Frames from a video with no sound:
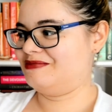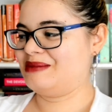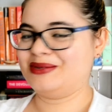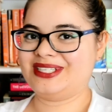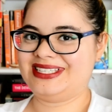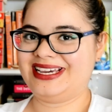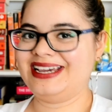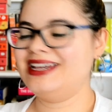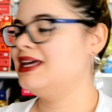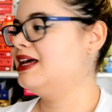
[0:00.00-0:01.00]
my books there.
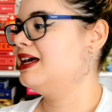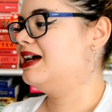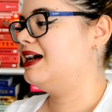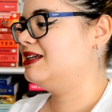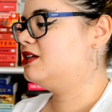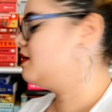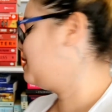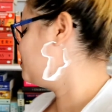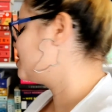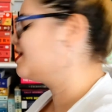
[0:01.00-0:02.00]
You know, I'm
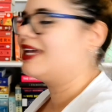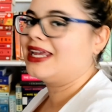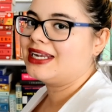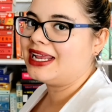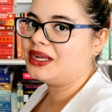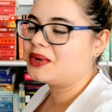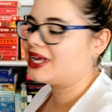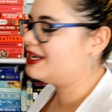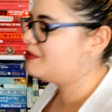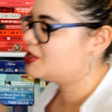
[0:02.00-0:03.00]
just gonna get it anyway.
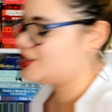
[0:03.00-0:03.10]
Let me just